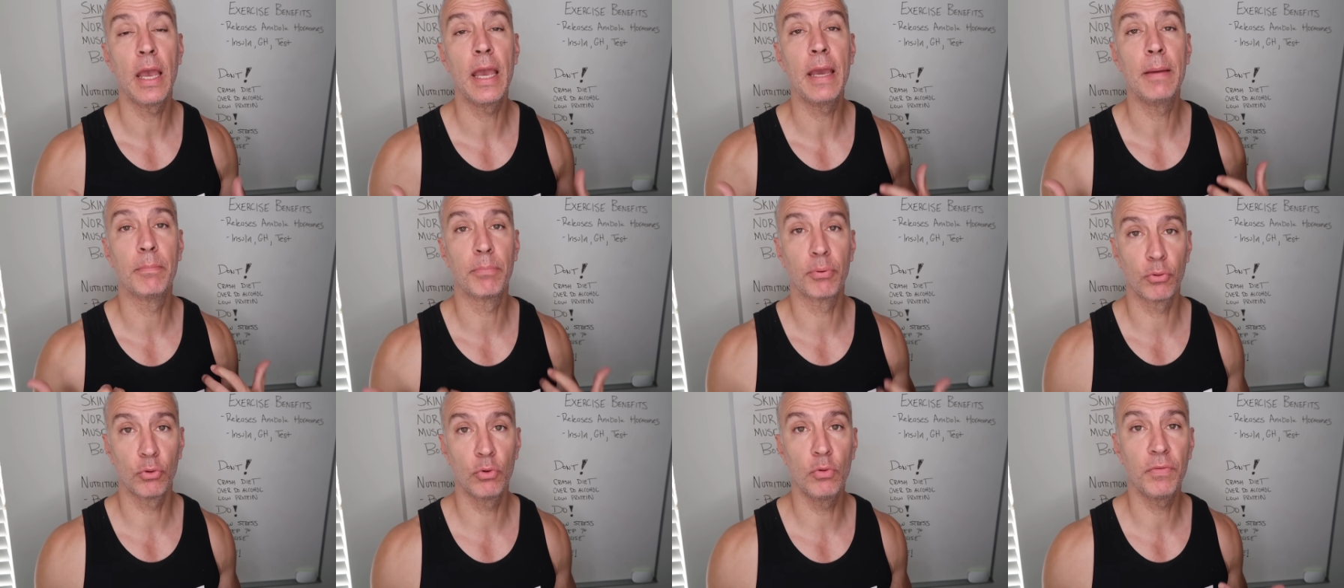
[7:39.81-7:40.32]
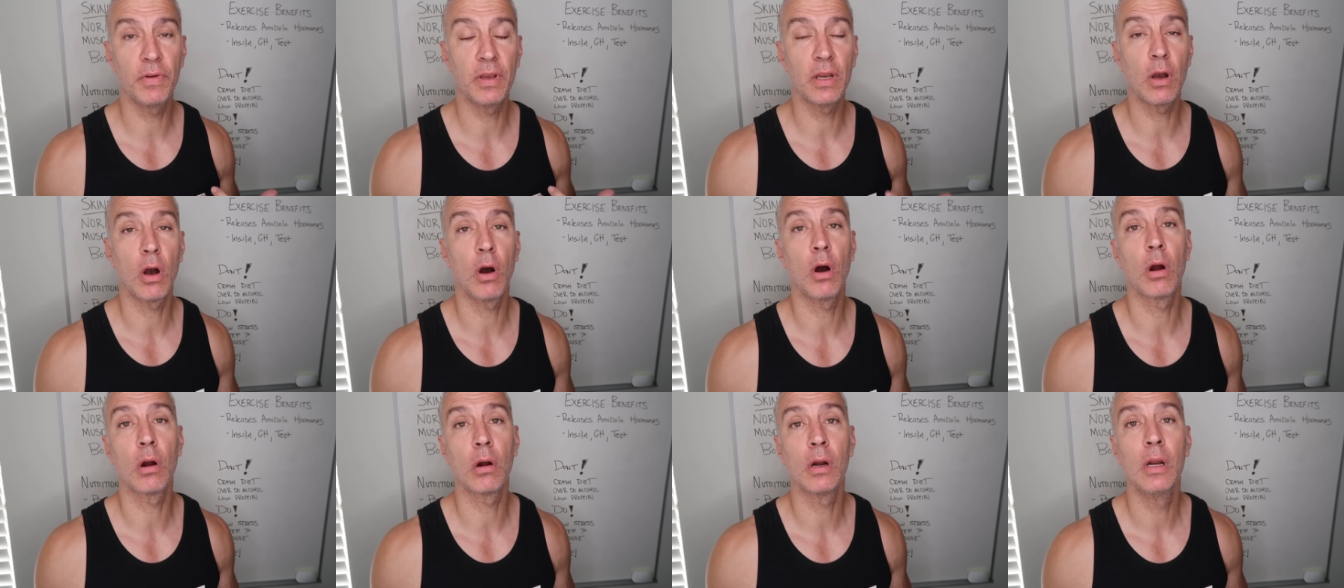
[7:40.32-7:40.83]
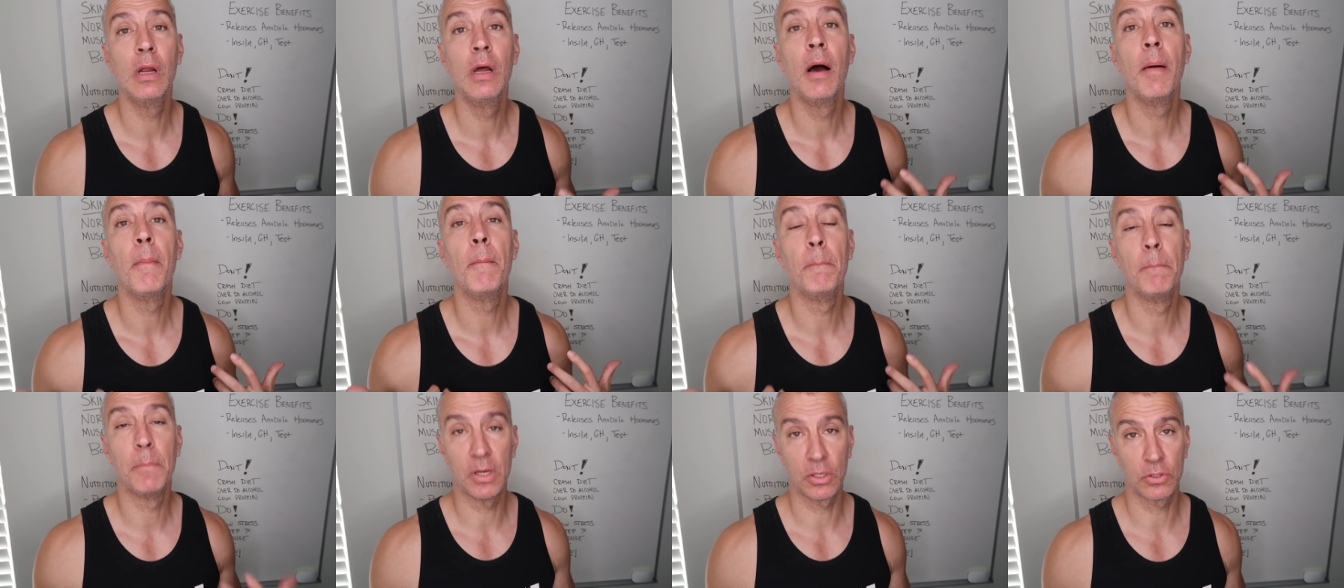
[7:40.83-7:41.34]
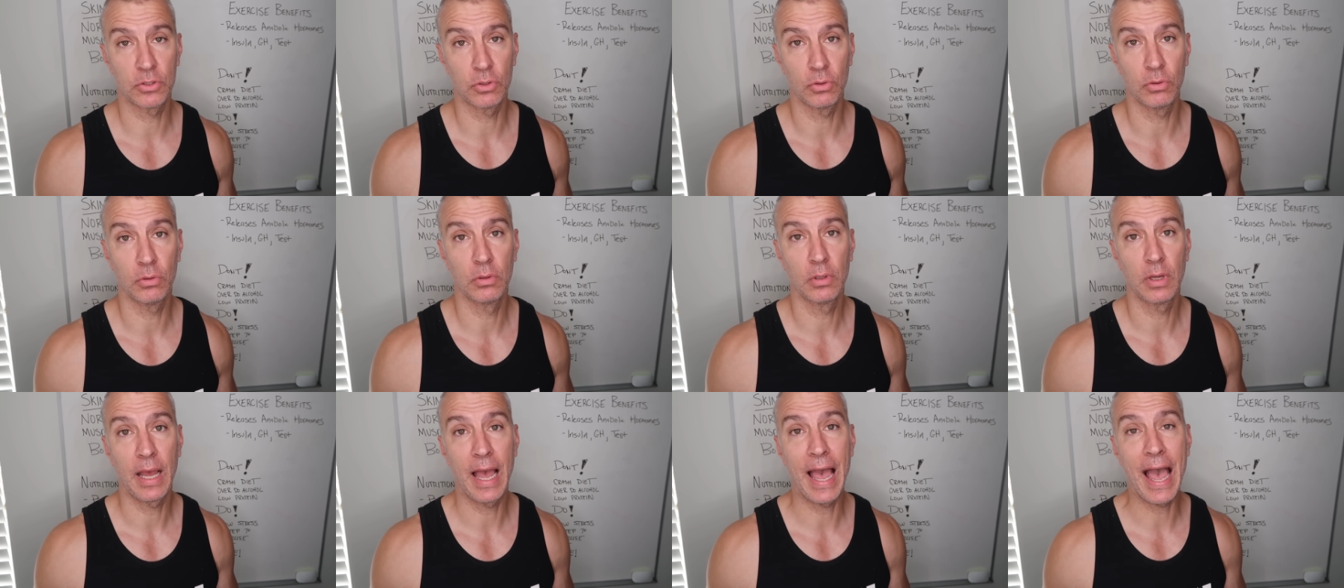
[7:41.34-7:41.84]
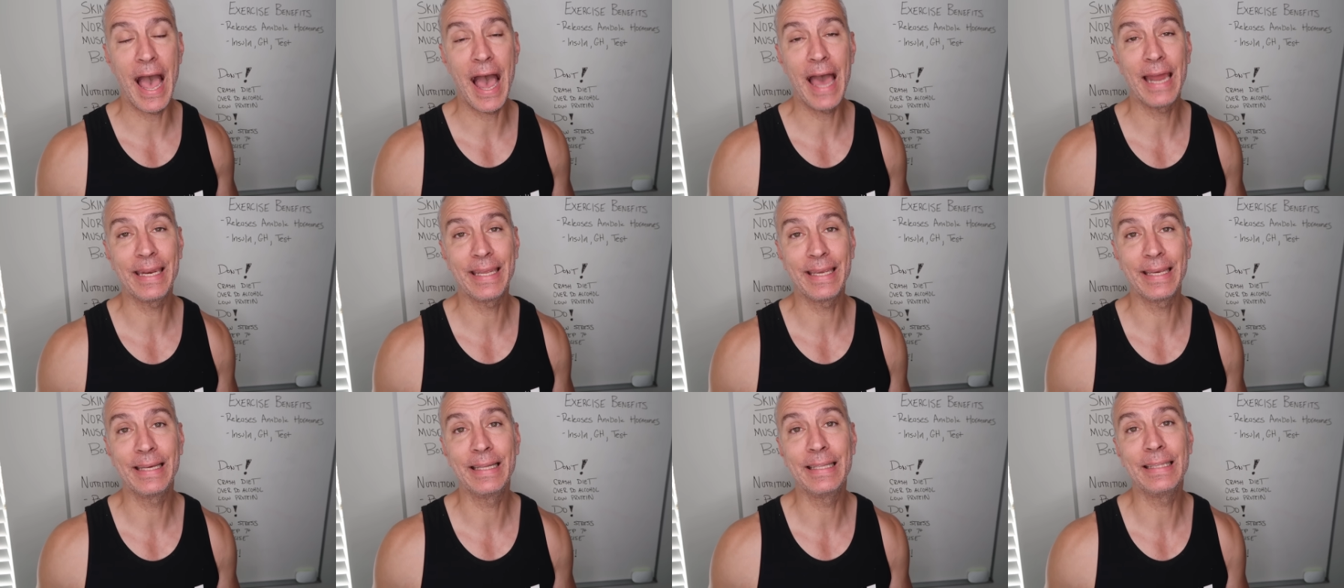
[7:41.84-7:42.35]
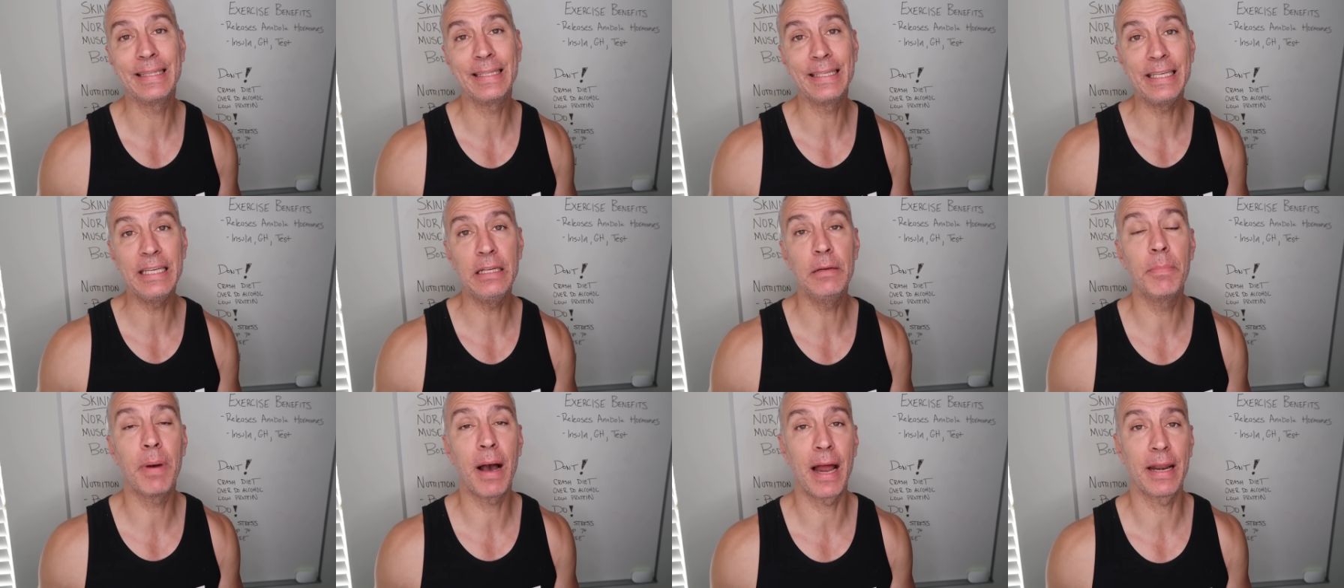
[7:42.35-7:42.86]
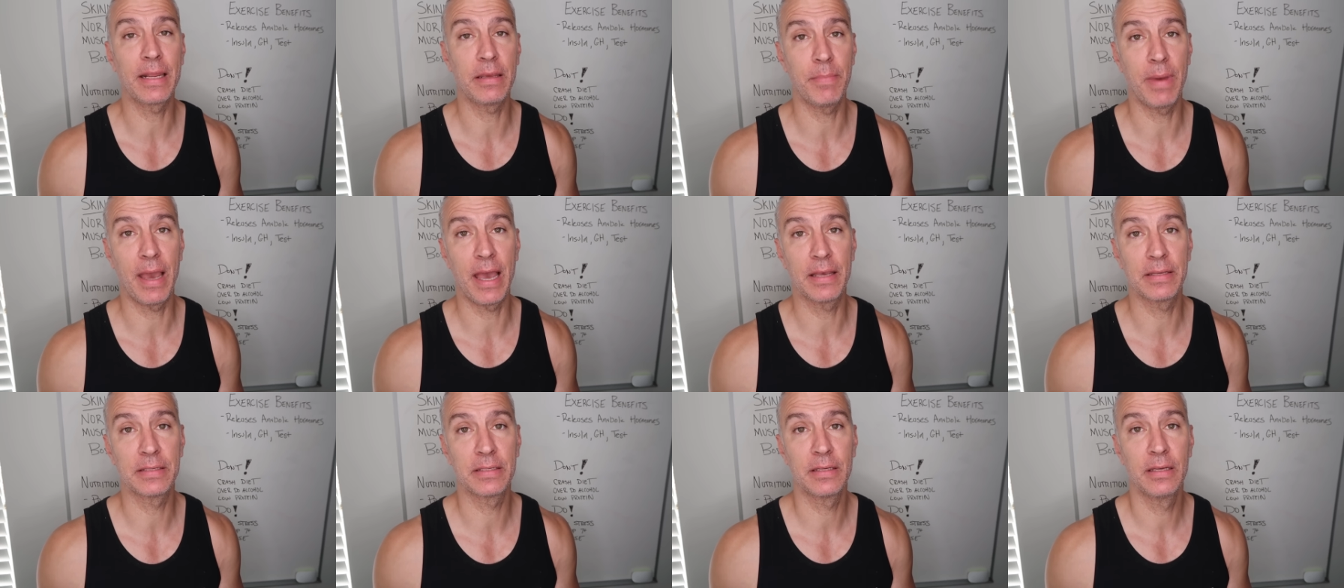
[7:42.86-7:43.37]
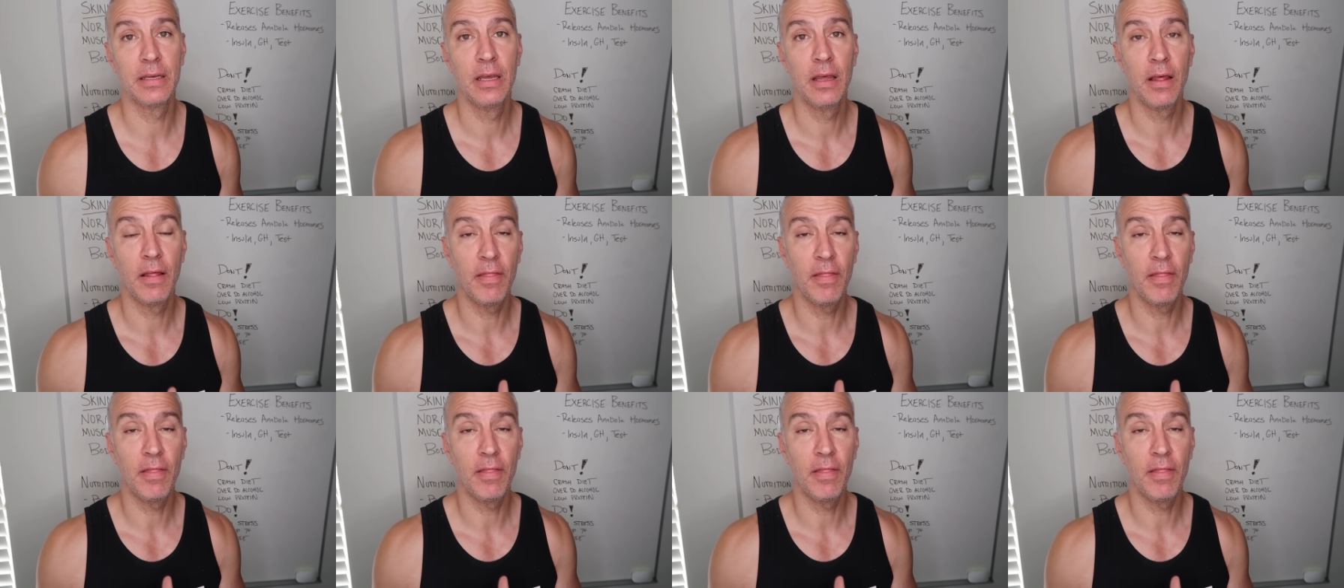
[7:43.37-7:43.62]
improving our muscle, adding lean body mass.